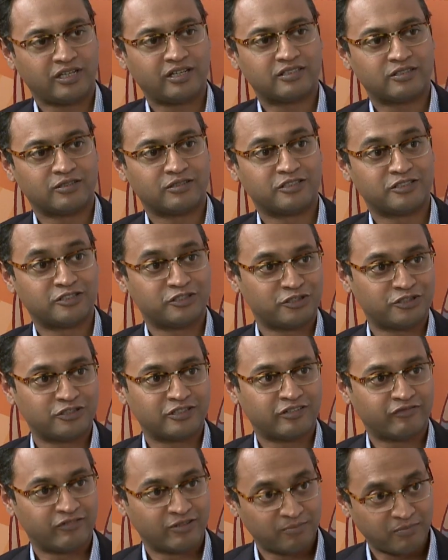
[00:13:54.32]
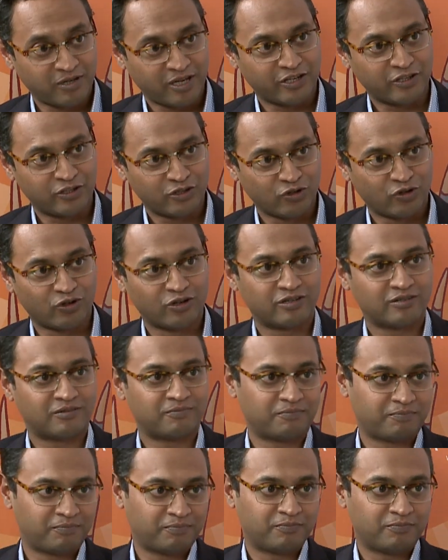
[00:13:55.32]
it's a decision driven by your
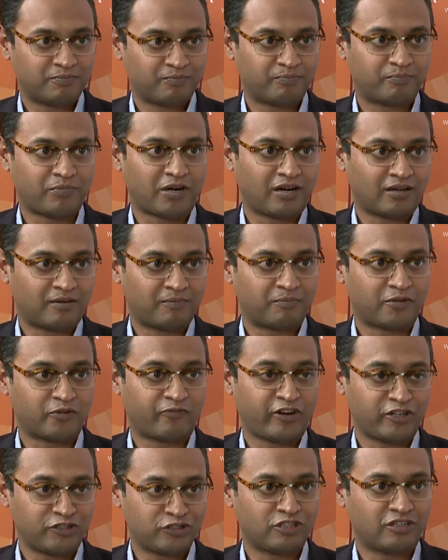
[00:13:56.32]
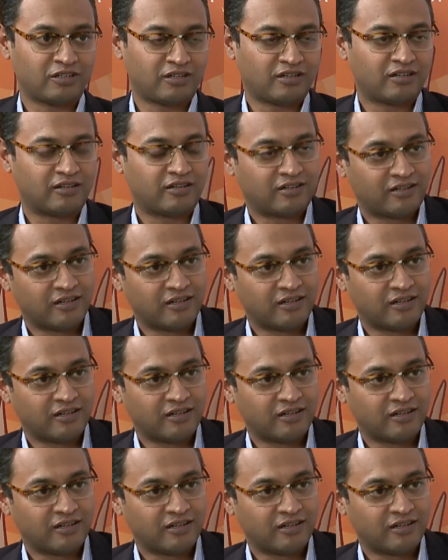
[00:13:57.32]
part professional,